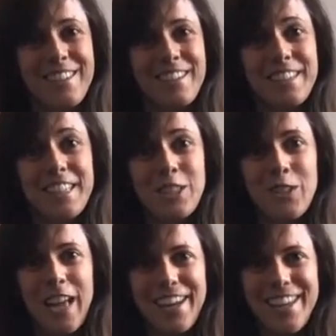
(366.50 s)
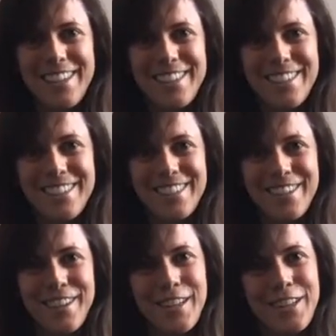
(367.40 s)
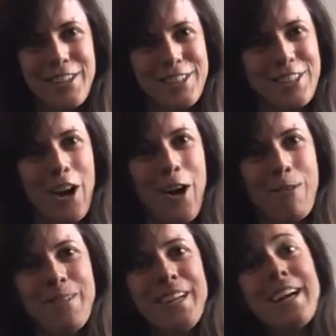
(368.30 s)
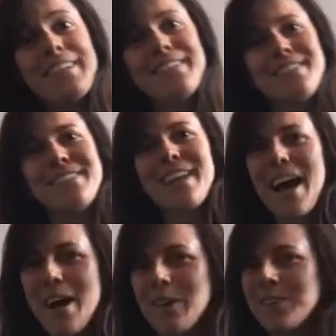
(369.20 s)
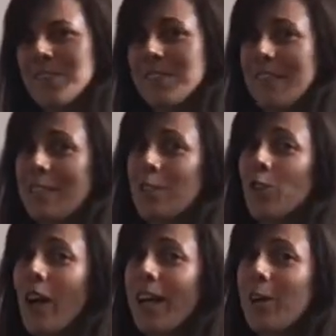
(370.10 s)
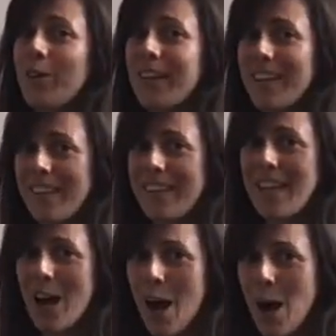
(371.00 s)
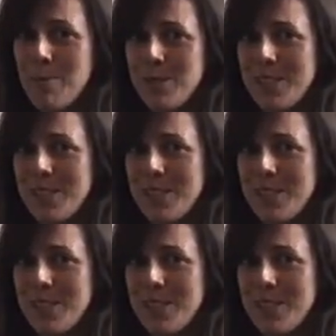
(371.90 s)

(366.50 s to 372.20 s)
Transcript: Did you get it? Good job. Now, let's try going in the opposite